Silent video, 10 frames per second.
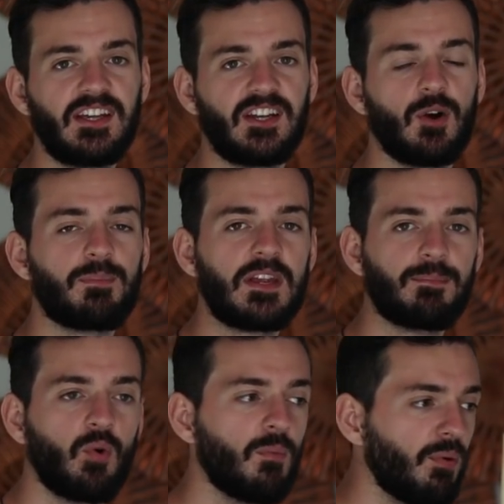You know,
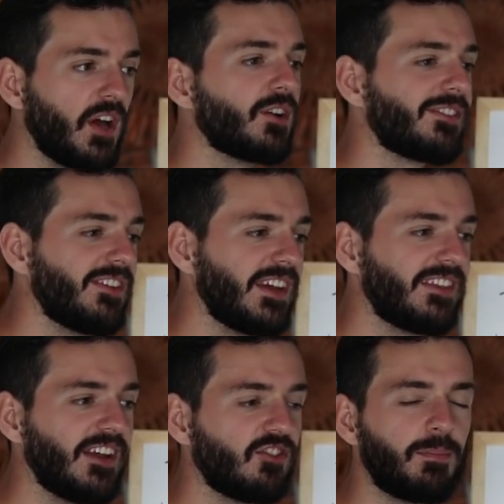people and players
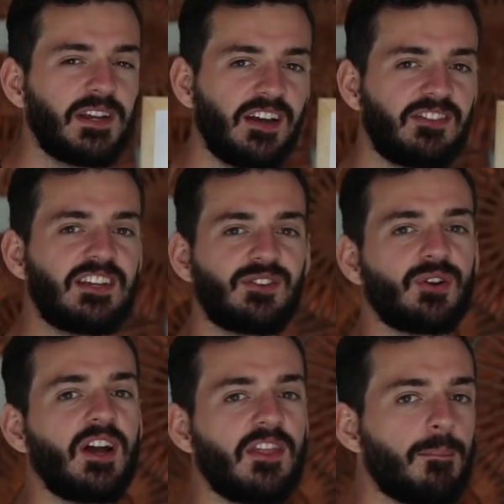think that just because these
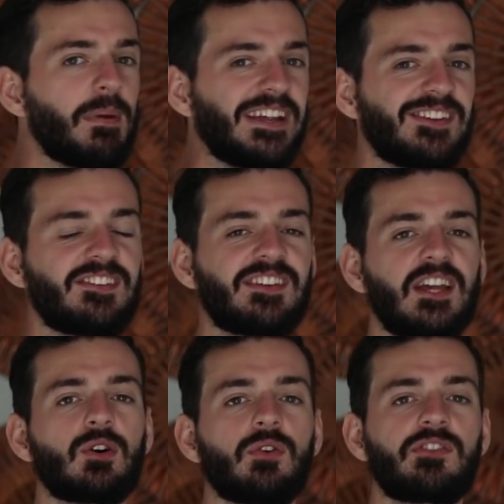are the basic
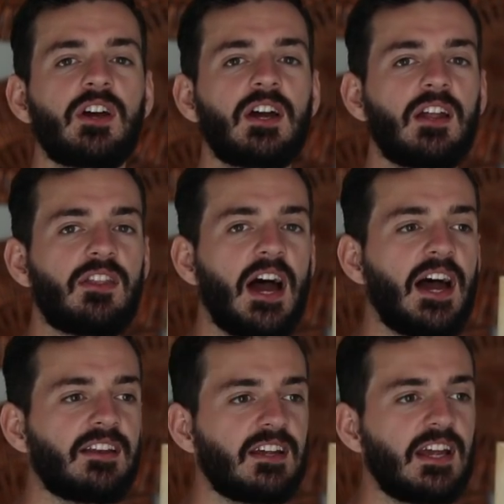skills
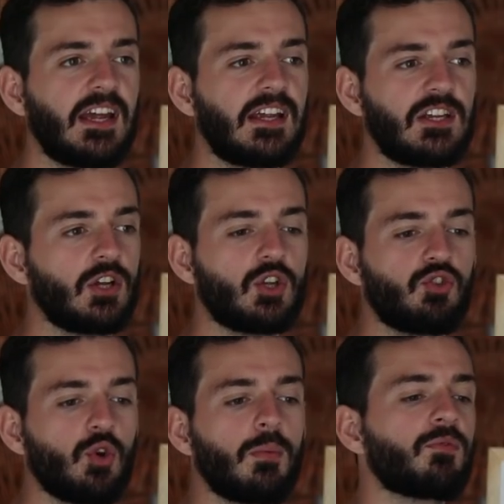that, you know, you
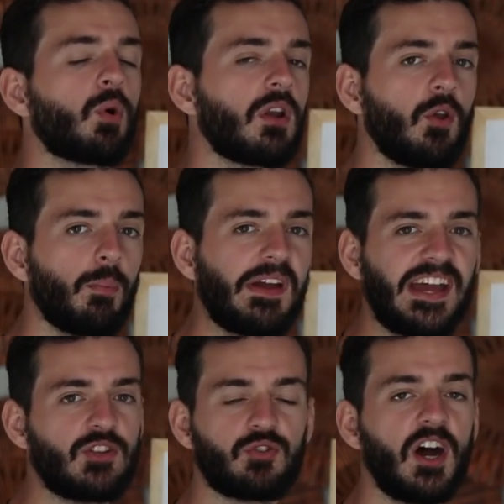do them for a little bit
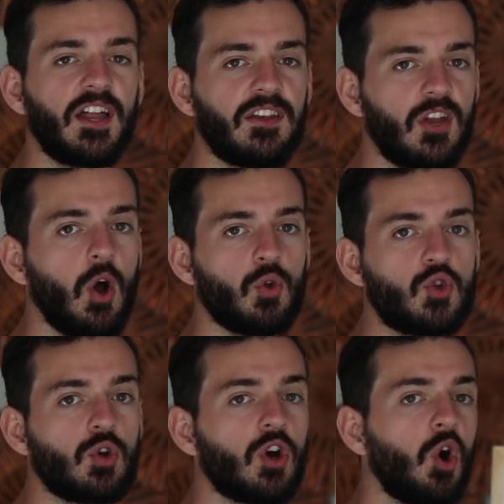and you're done. No,
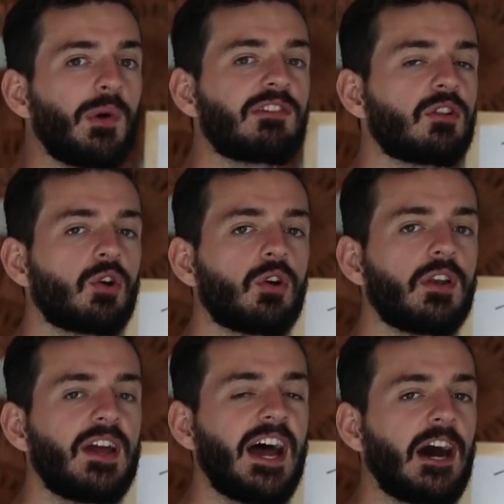you can always
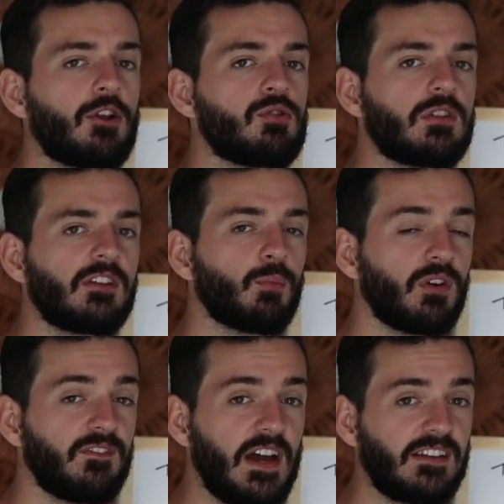learn how to do things
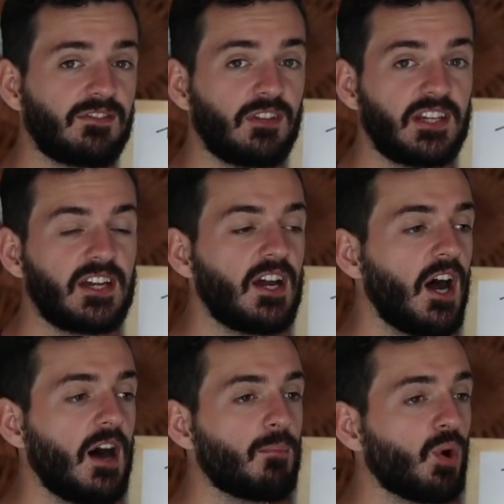more effectively,
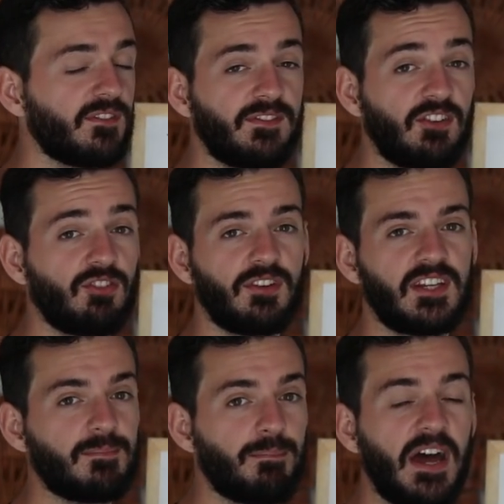more
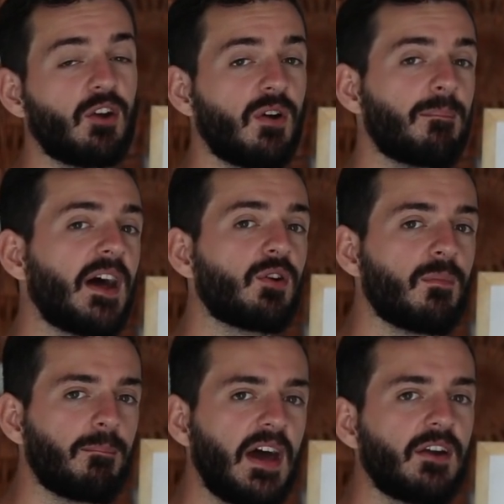efficiently, better and better
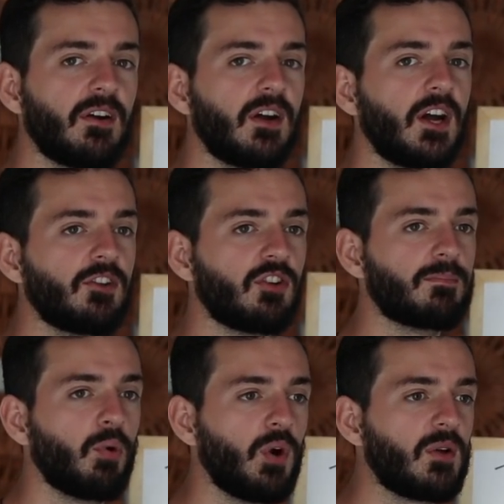and better, to
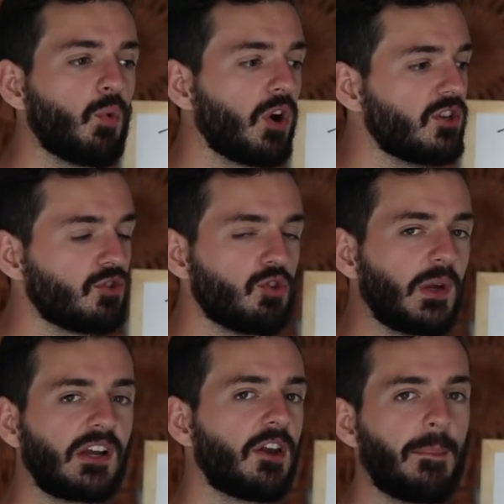the point where you're
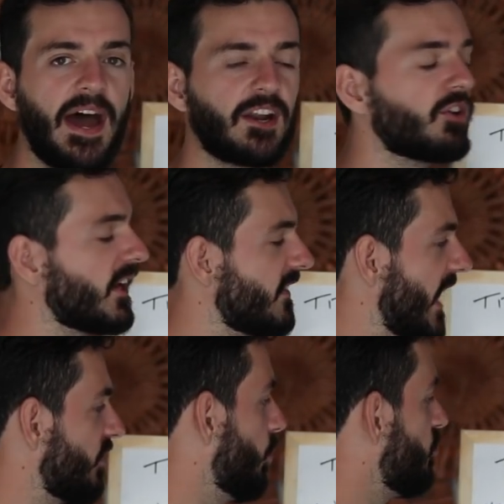doing it automatically. And
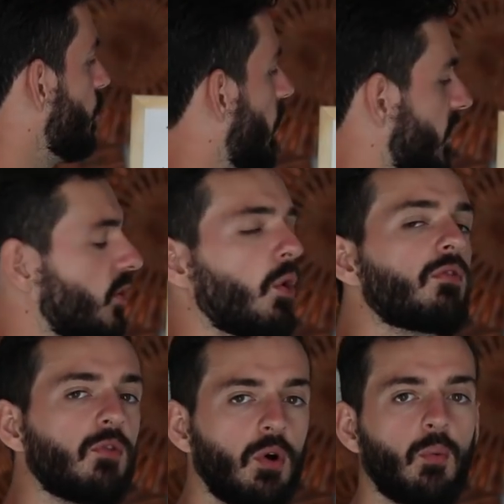that's what you want to
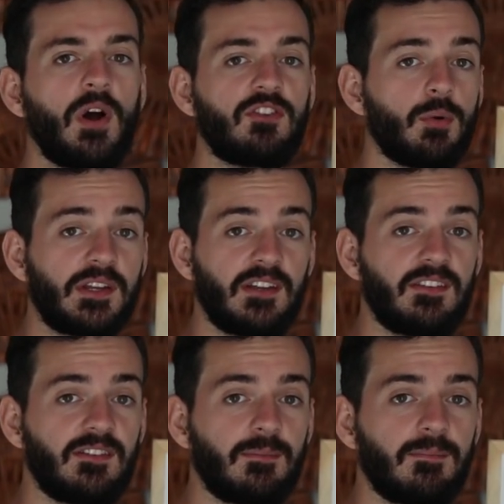go for when doing
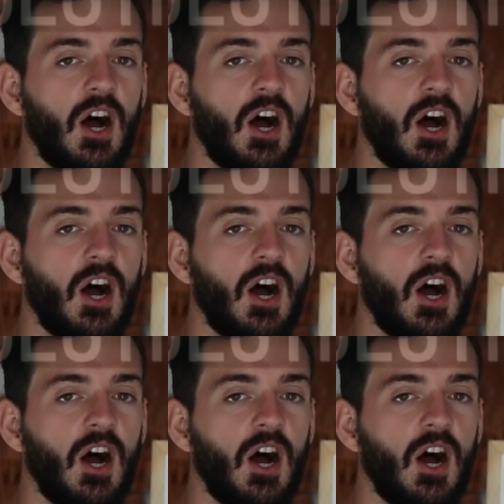this.